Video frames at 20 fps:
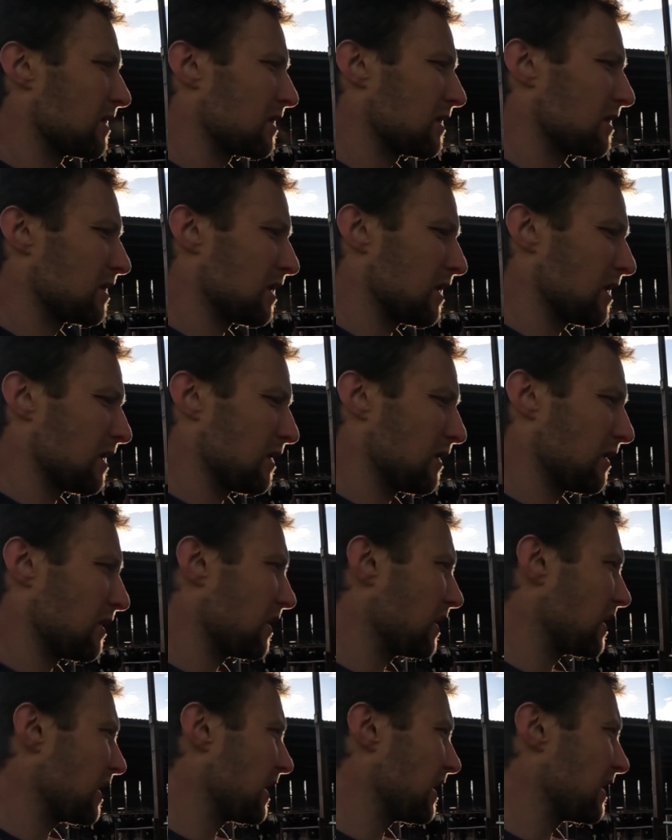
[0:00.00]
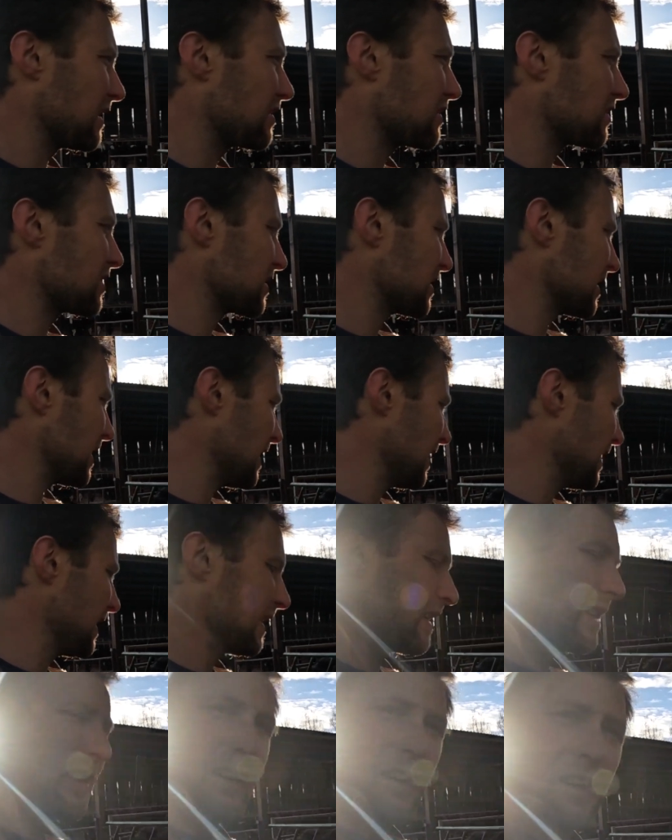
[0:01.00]
So yeah, they're just
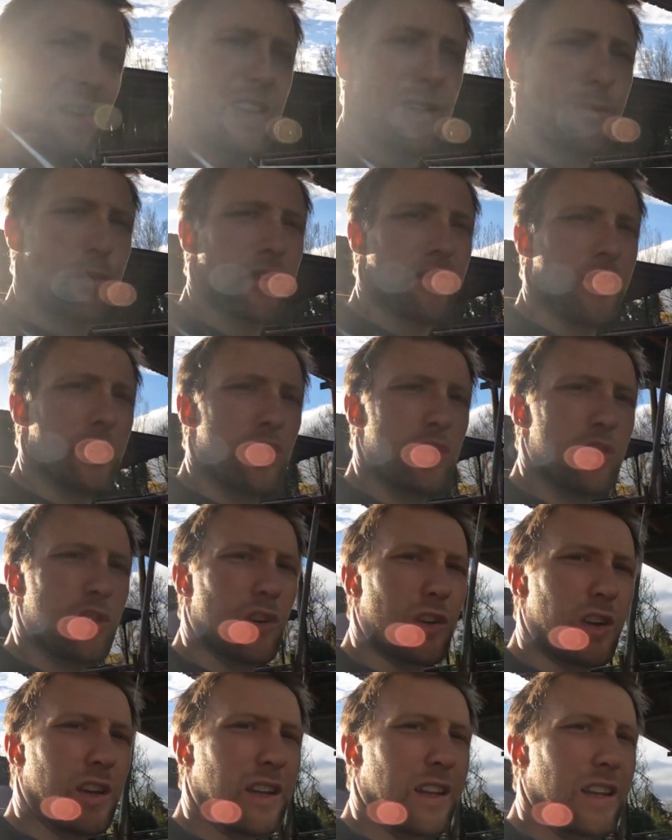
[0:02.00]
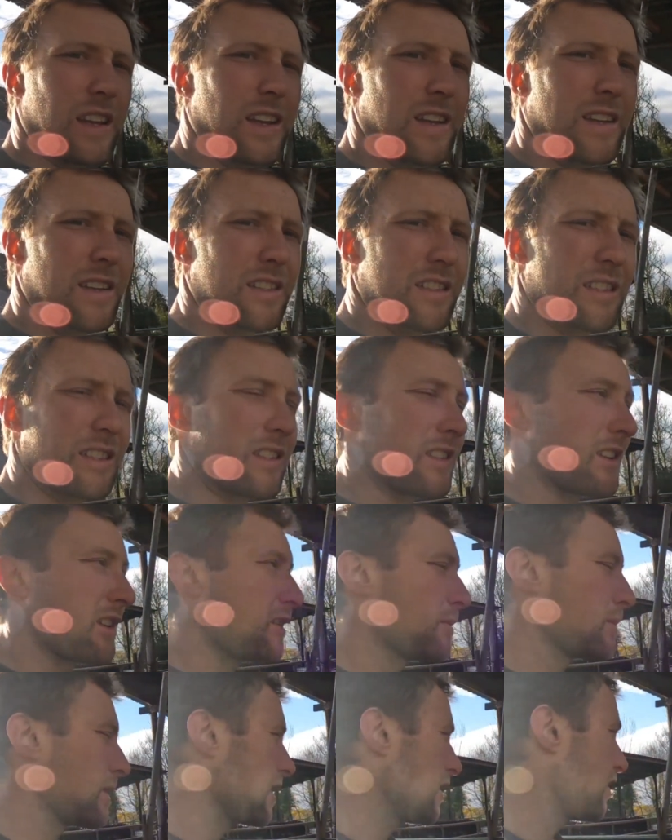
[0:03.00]
settling in. They're going to get a bit of a shock in here because it's
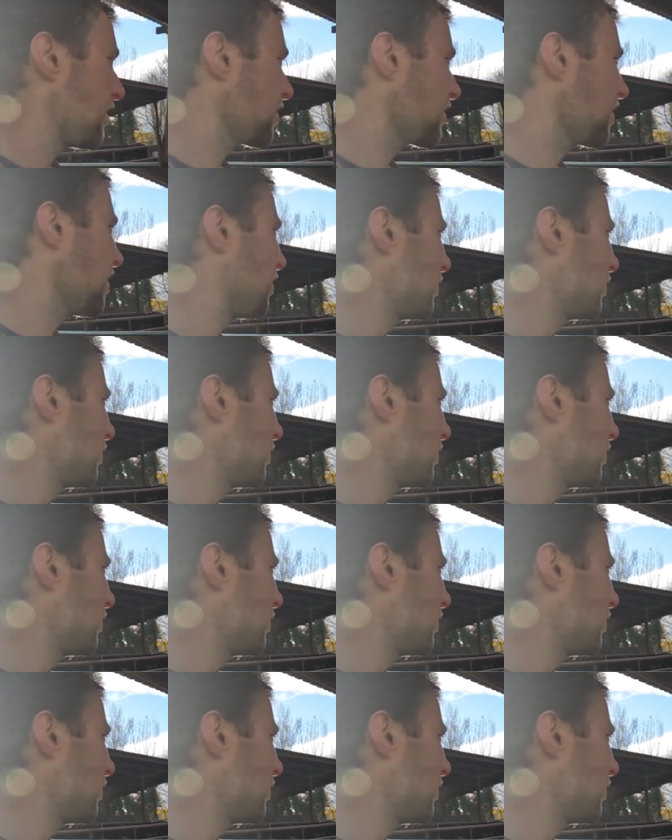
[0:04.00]
going to be a lot